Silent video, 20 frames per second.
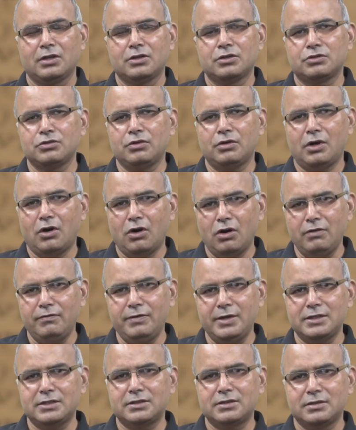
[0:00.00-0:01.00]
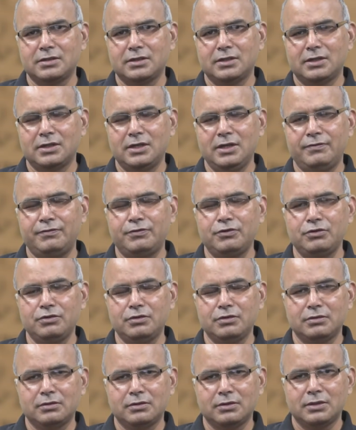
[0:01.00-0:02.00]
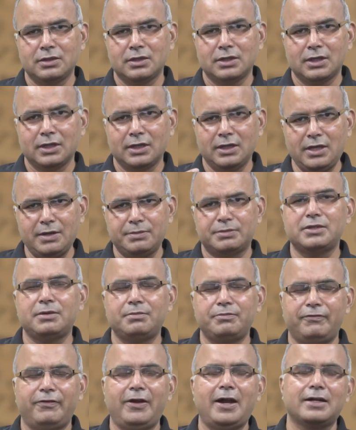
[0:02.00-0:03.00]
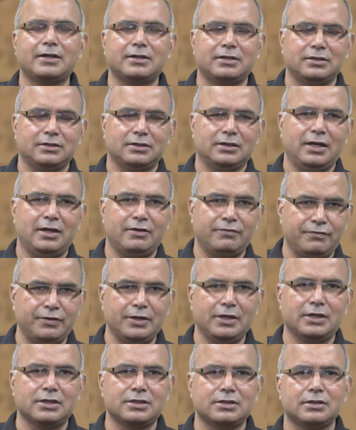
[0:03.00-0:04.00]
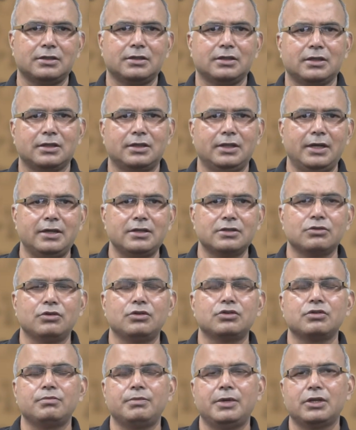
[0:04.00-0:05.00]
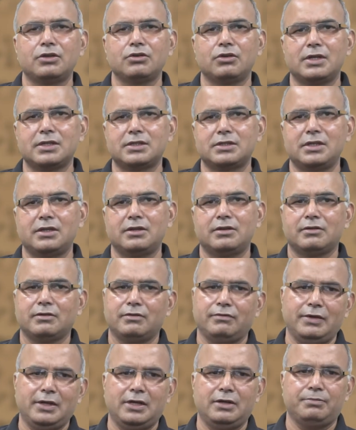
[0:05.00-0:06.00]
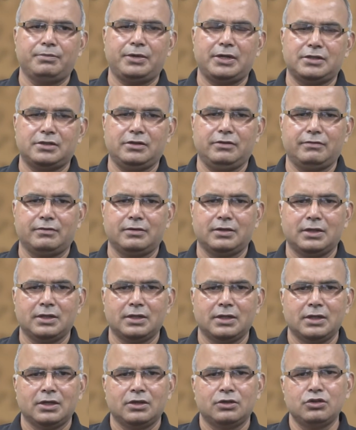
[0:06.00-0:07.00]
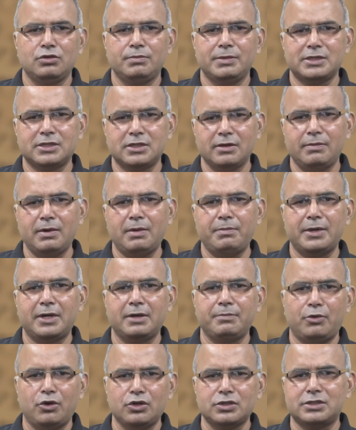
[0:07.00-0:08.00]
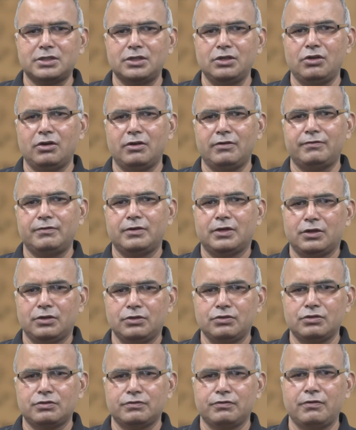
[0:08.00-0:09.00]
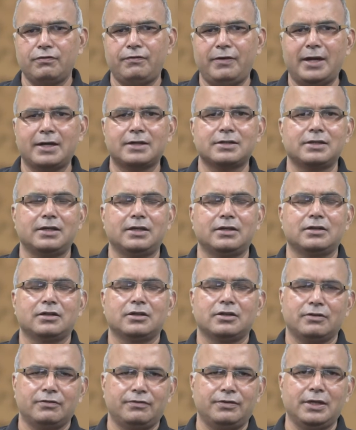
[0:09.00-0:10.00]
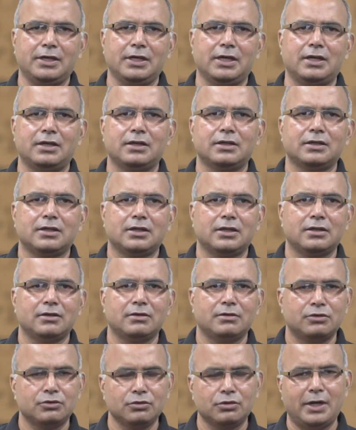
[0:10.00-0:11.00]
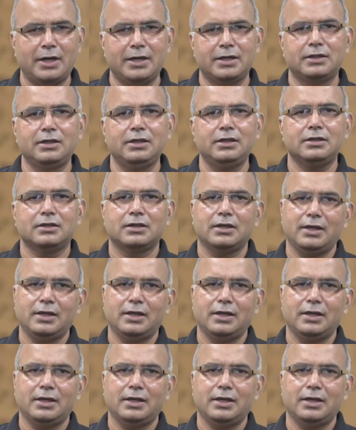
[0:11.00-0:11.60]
So always, if you give some fact and figures, that is going to make your essay very impressive. You must develop a repository of useful facts and figure to write the